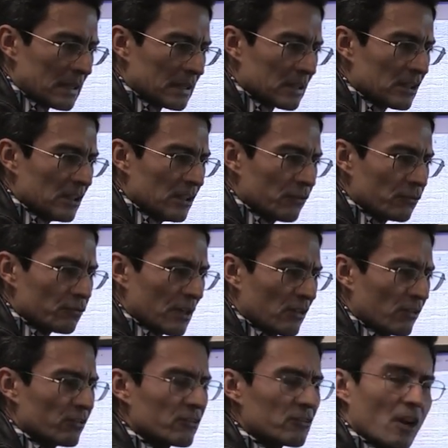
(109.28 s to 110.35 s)
this
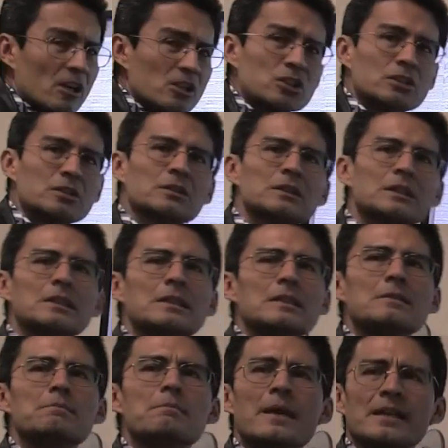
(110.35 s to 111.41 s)
reconstruction
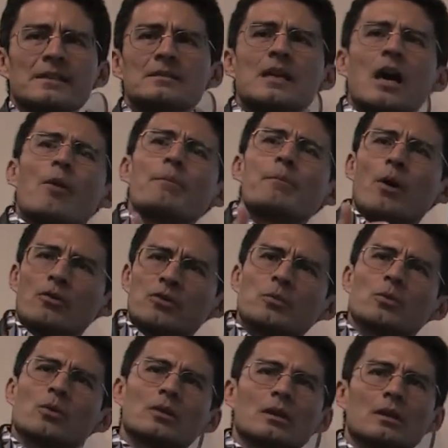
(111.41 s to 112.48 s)
makes now
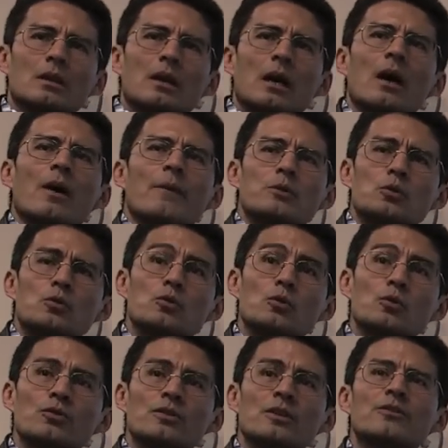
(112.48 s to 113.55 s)
possible to
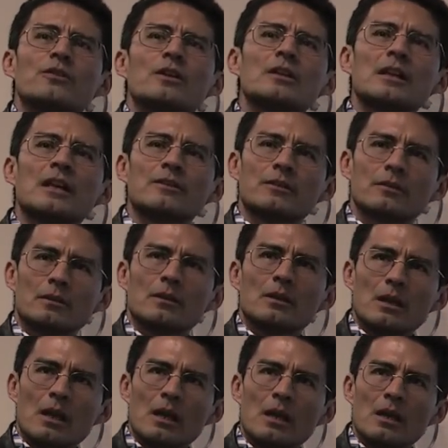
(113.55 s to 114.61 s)
use these signals
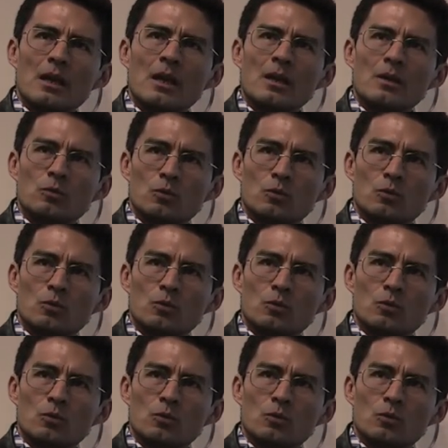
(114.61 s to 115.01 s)
to